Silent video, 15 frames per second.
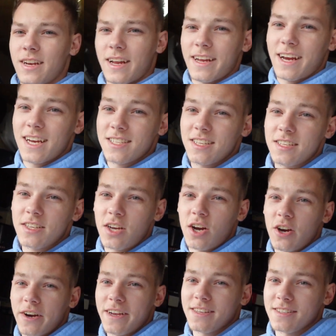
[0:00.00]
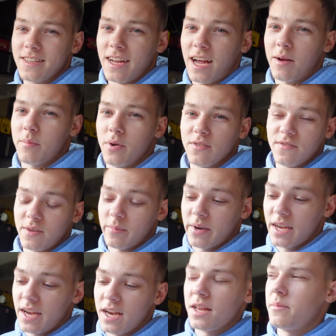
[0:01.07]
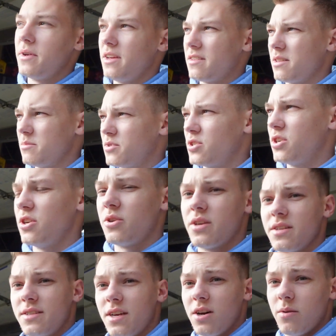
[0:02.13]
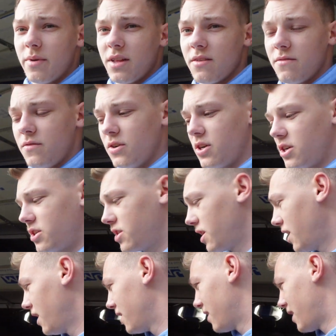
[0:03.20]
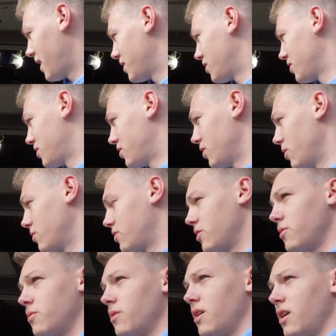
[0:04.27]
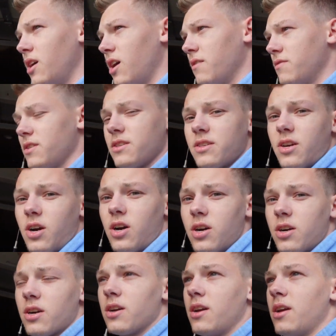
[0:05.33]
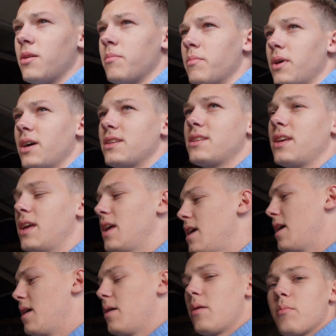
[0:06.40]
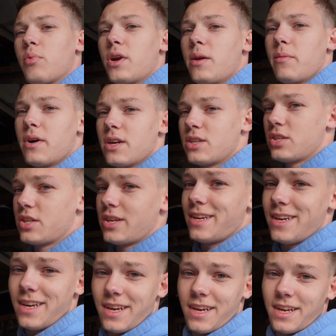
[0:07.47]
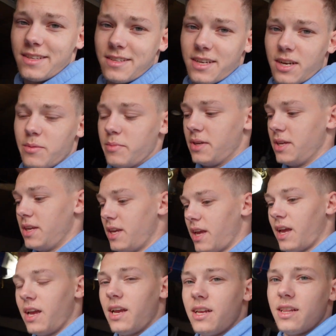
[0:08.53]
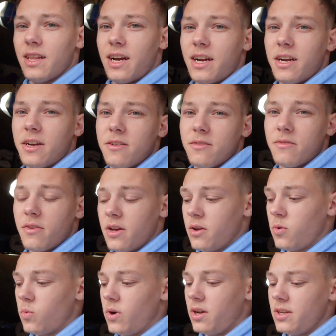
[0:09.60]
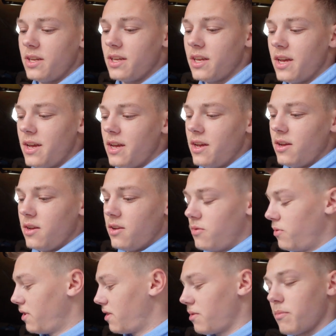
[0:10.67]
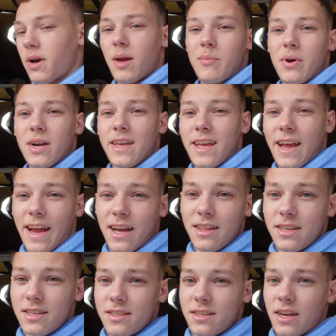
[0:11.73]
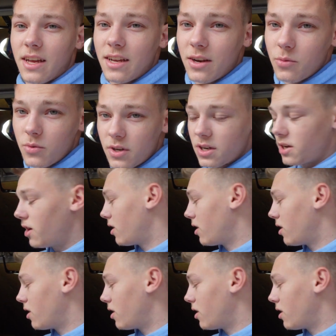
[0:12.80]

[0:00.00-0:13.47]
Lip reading: Guys, this car is not perfect by any means. I'm sure you can tell by the footage that I just showed you of this car, but pretty much it's going to be a lot of welding with my buddy Alex, and then we're going to